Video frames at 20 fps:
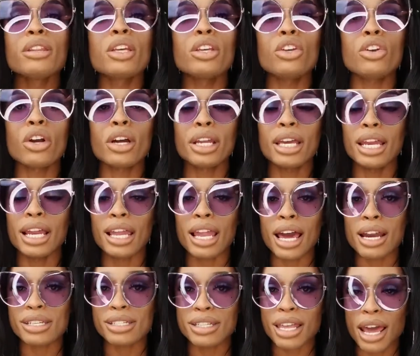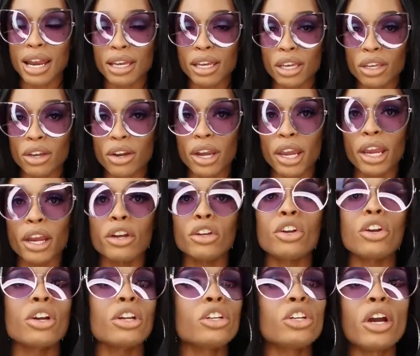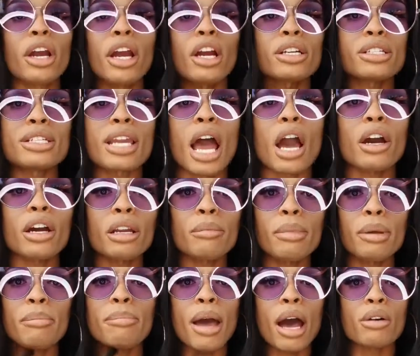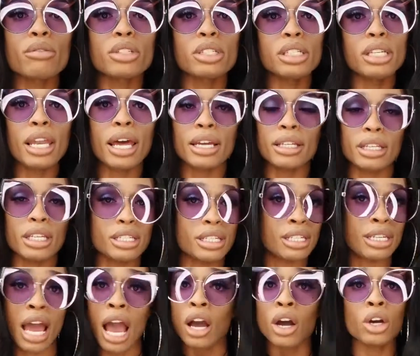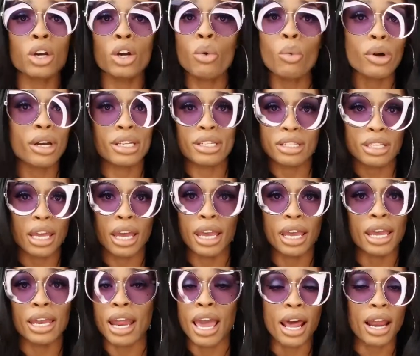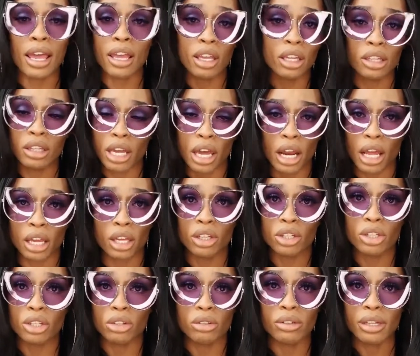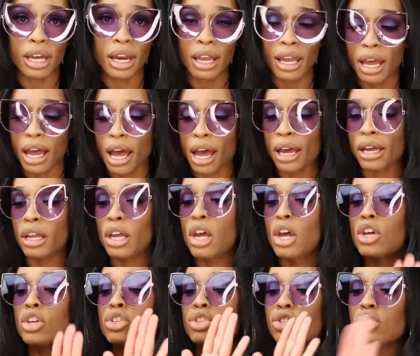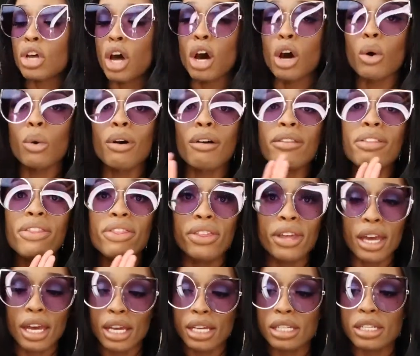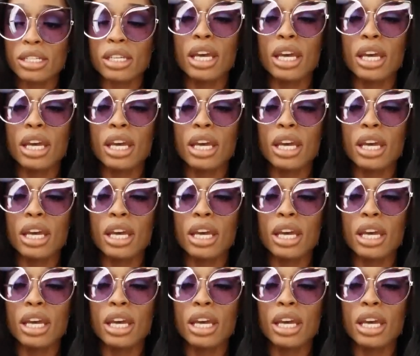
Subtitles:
then you're gonna get a lot of static in your hair. Your hair is not gonna be bouncy like this and not gonna wanna stay. And that ain't cute, that ain't hot. So this